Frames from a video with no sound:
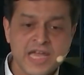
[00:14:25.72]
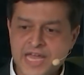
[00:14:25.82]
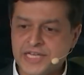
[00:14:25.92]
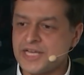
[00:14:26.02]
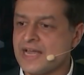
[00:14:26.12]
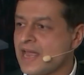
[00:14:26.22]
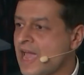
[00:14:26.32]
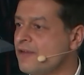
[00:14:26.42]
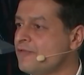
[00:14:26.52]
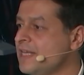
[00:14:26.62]
Each and
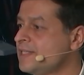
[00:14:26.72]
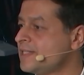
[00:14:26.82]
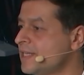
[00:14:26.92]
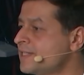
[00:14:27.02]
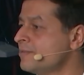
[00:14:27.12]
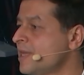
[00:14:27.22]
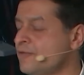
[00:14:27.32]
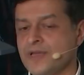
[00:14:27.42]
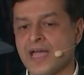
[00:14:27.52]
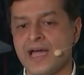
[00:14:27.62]
every system
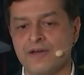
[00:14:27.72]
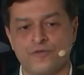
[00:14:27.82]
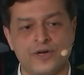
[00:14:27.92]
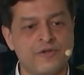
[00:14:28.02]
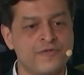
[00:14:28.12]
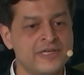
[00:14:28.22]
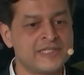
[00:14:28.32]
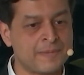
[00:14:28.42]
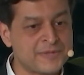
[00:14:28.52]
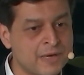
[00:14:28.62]
that we have for different
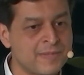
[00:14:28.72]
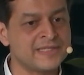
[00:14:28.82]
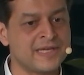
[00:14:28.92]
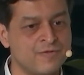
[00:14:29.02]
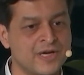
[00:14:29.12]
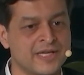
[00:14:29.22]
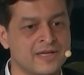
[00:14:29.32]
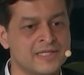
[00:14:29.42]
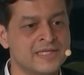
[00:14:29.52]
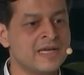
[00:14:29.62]
subsegments and
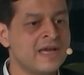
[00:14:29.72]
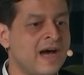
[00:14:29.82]
verticals